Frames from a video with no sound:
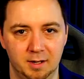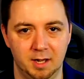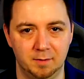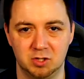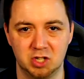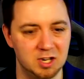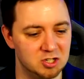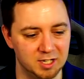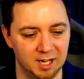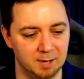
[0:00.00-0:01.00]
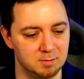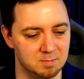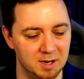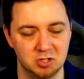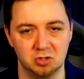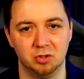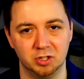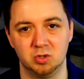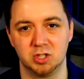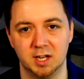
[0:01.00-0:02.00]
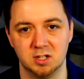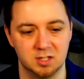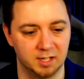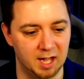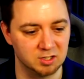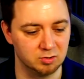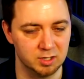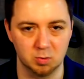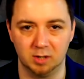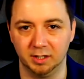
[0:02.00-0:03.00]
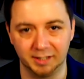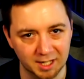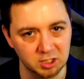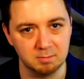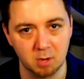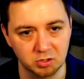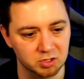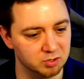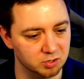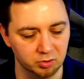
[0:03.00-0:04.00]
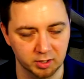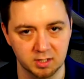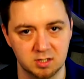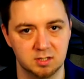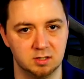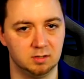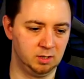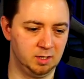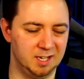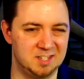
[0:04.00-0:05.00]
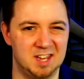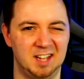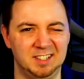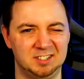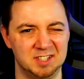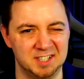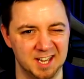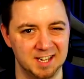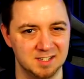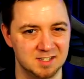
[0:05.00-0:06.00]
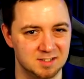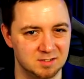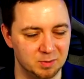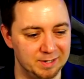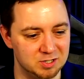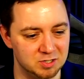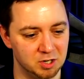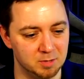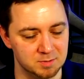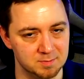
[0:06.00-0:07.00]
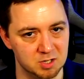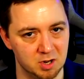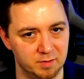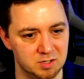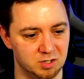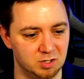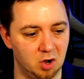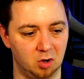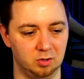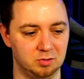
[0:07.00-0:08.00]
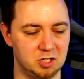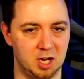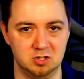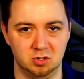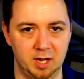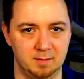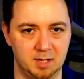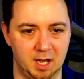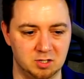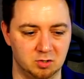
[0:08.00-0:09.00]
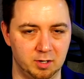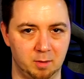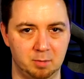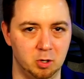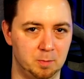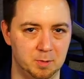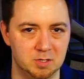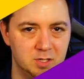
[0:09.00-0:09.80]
If you're changing games, make sure that you change the category as well. Again, your mods can do this. It's technically against Twitch terms and service to not change your game category on purpose.